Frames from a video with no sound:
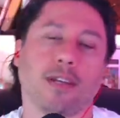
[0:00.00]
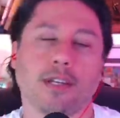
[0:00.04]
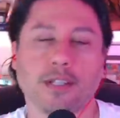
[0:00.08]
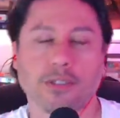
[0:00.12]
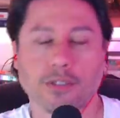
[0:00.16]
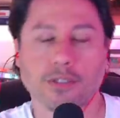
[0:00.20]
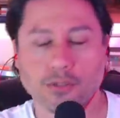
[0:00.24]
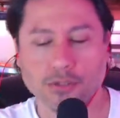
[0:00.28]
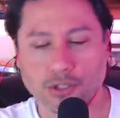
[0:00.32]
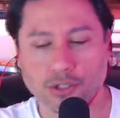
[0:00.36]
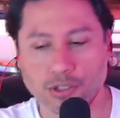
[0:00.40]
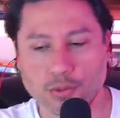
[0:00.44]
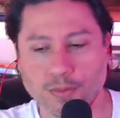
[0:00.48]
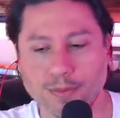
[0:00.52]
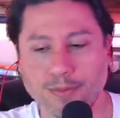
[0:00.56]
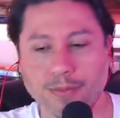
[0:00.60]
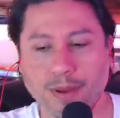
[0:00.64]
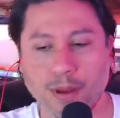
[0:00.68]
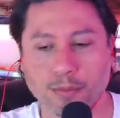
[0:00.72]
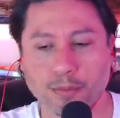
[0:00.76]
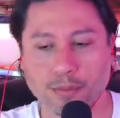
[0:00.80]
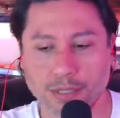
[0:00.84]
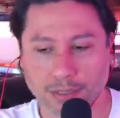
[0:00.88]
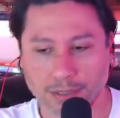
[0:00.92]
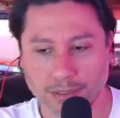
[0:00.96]
So just
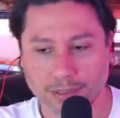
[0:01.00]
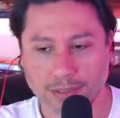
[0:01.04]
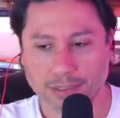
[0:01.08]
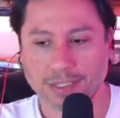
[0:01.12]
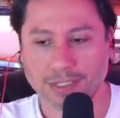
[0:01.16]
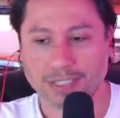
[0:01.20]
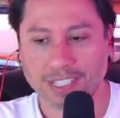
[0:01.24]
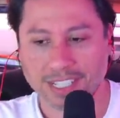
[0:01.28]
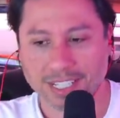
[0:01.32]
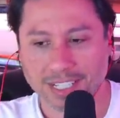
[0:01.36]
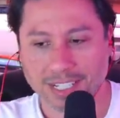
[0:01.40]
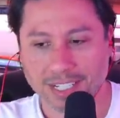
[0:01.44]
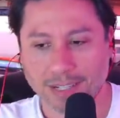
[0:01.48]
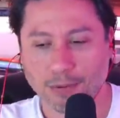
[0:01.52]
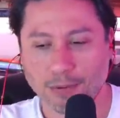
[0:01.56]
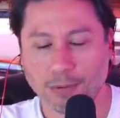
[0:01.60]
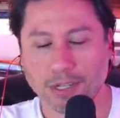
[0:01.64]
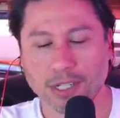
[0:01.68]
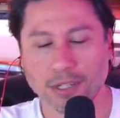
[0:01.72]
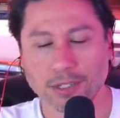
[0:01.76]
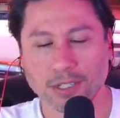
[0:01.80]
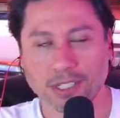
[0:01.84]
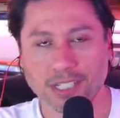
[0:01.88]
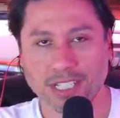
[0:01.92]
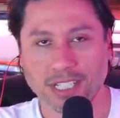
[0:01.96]
remember, when
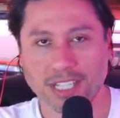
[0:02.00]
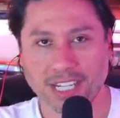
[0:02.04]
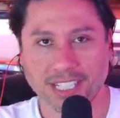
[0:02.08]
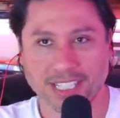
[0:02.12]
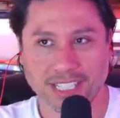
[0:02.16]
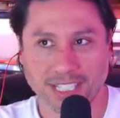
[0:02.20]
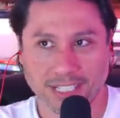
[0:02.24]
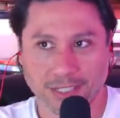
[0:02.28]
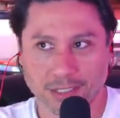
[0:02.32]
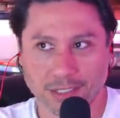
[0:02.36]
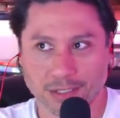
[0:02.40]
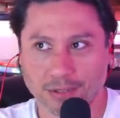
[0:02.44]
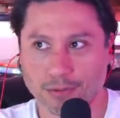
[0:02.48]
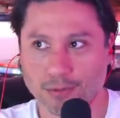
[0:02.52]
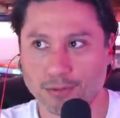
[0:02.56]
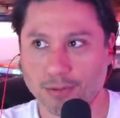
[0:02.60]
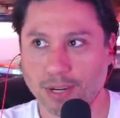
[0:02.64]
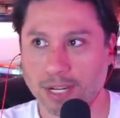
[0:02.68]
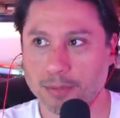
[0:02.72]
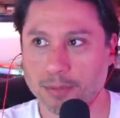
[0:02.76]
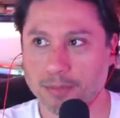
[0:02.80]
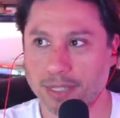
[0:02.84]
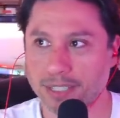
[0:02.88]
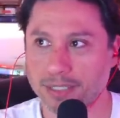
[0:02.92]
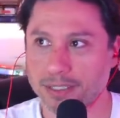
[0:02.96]
you're seeing these
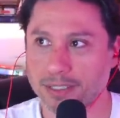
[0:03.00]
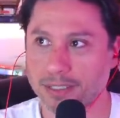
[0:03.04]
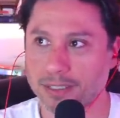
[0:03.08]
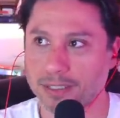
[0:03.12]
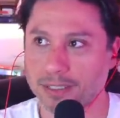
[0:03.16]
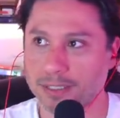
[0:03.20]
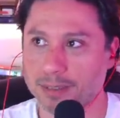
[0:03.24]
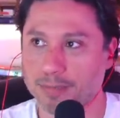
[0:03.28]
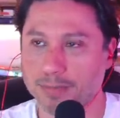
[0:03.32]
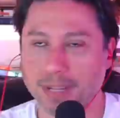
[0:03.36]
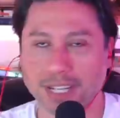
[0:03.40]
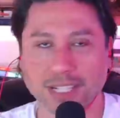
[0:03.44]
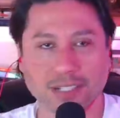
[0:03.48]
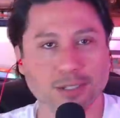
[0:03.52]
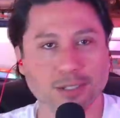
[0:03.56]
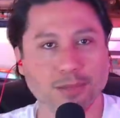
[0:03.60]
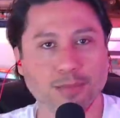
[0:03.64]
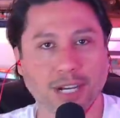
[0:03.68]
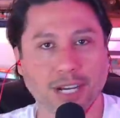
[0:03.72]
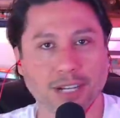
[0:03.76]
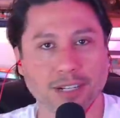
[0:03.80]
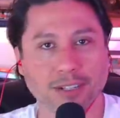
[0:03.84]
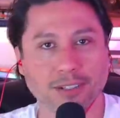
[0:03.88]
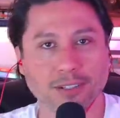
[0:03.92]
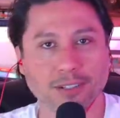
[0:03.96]
red pill mental
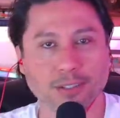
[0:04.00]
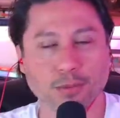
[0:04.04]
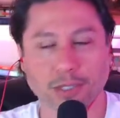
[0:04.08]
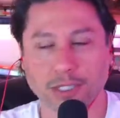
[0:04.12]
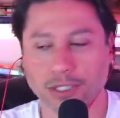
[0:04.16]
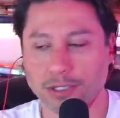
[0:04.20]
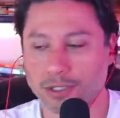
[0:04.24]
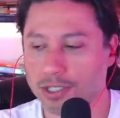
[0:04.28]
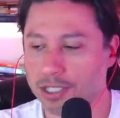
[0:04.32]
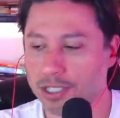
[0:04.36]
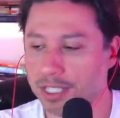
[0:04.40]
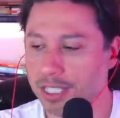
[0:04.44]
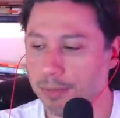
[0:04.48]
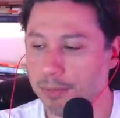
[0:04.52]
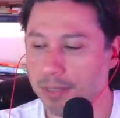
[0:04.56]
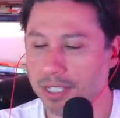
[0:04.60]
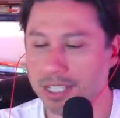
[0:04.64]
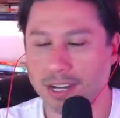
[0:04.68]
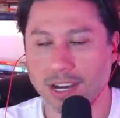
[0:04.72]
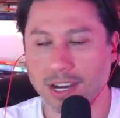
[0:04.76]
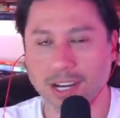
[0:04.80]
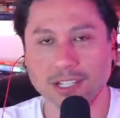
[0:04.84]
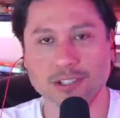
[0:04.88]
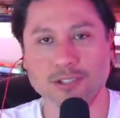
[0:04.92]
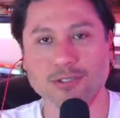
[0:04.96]
models, when you're seeing me
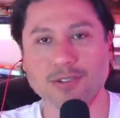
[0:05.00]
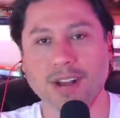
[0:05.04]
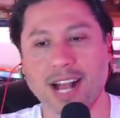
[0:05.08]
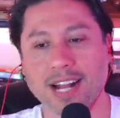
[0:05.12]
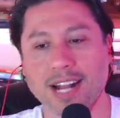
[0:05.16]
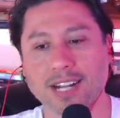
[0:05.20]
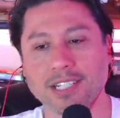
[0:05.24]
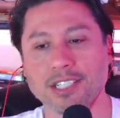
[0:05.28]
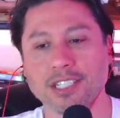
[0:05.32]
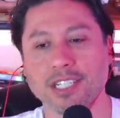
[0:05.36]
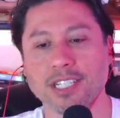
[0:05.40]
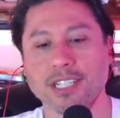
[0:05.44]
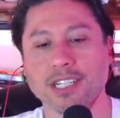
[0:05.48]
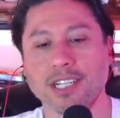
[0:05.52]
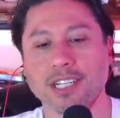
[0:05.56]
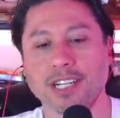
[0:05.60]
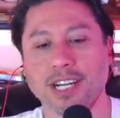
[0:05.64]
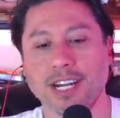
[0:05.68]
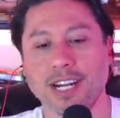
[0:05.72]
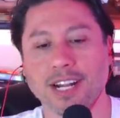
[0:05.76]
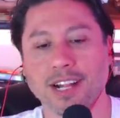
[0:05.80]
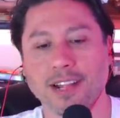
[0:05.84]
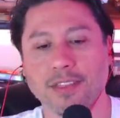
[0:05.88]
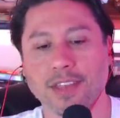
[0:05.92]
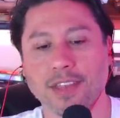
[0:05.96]
talk strategy,
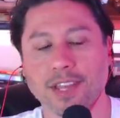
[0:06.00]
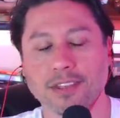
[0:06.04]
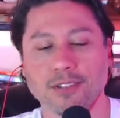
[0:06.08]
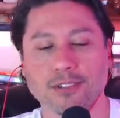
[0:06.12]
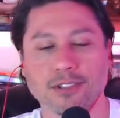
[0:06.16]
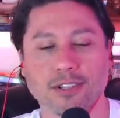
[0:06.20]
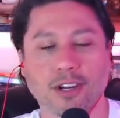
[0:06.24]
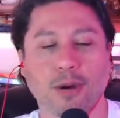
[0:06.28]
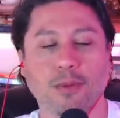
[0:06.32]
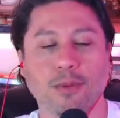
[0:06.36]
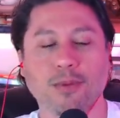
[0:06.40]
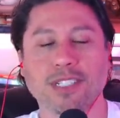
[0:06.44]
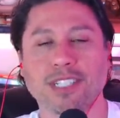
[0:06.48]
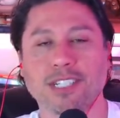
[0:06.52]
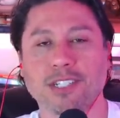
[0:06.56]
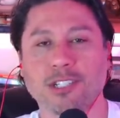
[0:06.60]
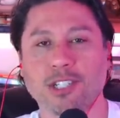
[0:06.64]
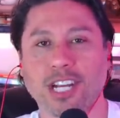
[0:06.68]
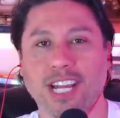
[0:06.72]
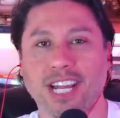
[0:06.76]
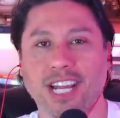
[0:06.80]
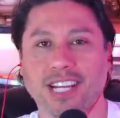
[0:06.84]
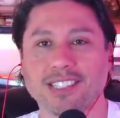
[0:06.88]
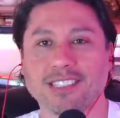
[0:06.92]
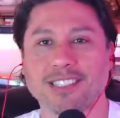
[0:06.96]
that there's always the
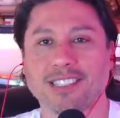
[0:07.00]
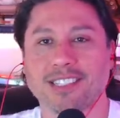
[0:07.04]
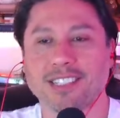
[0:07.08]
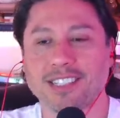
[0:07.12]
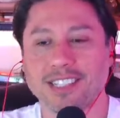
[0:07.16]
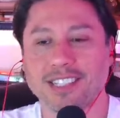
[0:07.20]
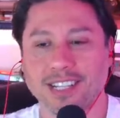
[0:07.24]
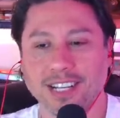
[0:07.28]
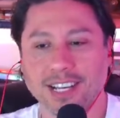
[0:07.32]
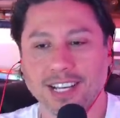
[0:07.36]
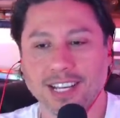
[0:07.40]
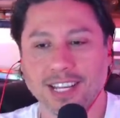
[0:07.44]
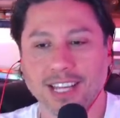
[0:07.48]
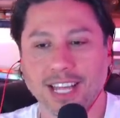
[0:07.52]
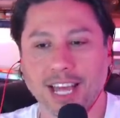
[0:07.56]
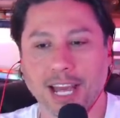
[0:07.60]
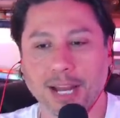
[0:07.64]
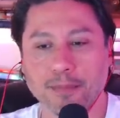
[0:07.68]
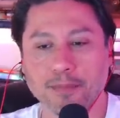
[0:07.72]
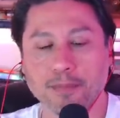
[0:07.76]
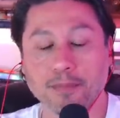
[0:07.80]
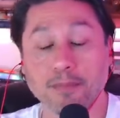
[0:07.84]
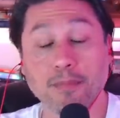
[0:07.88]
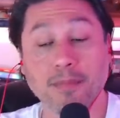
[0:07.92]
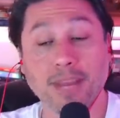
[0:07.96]
chance
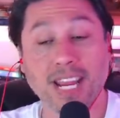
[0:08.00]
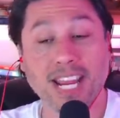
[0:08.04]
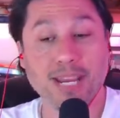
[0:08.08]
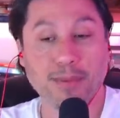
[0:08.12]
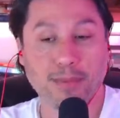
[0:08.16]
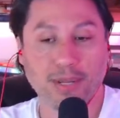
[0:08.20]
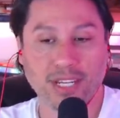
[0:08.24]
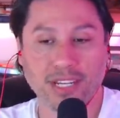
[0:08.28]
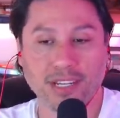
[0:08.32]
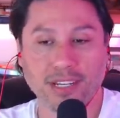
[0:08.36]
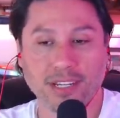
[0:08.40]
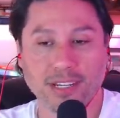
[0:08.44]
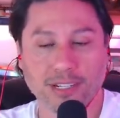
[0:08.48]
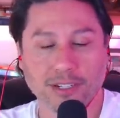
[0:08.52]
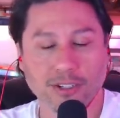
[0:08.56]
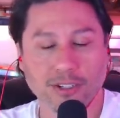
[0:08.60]
that maybe,